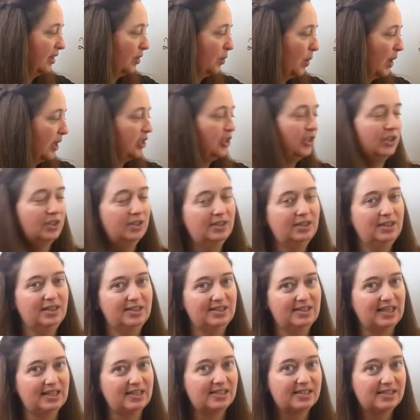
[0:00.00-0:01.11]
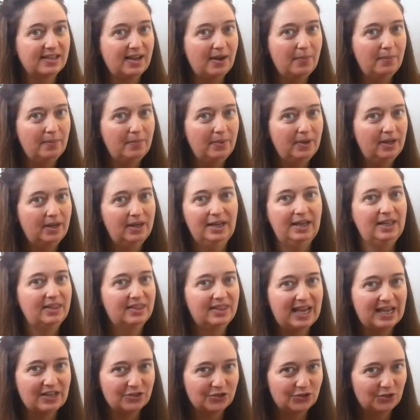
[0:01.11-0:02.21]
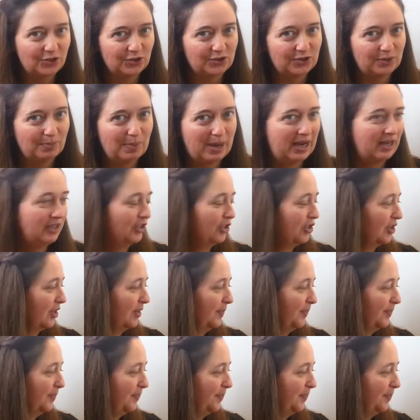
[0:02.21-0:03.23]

question says some, that's not a match.